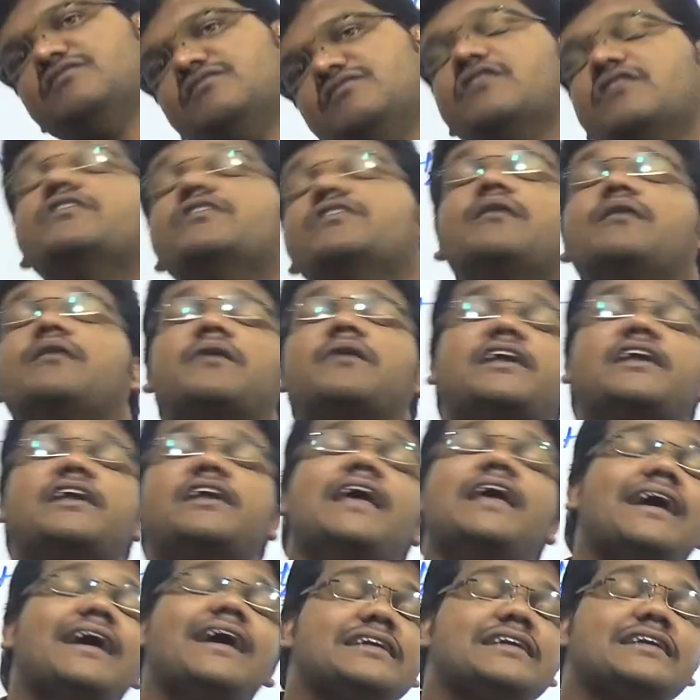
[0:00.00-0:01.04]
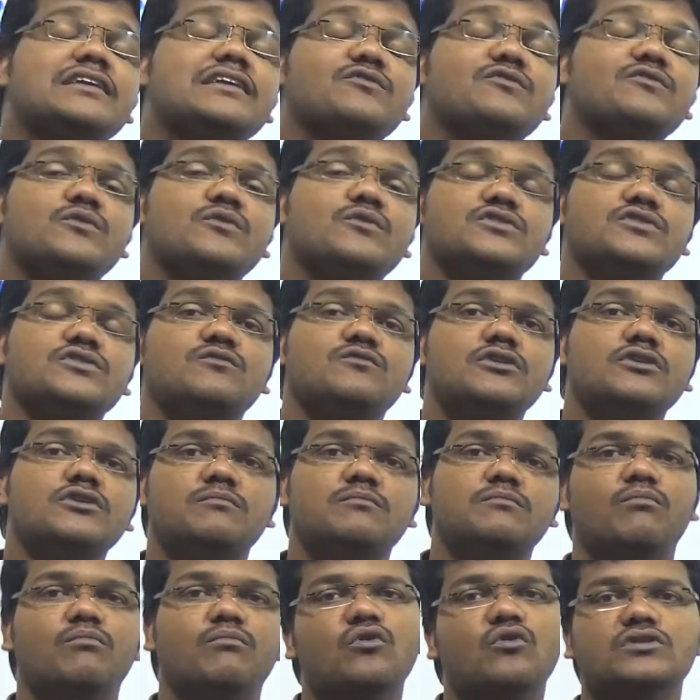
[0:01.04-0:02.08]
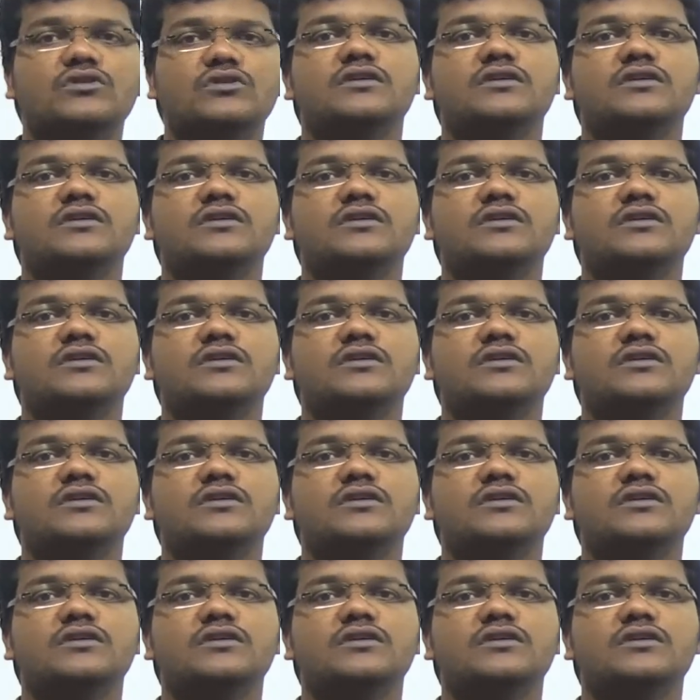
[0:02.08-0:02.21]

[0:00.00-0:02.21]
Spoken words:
the reactor goes what? More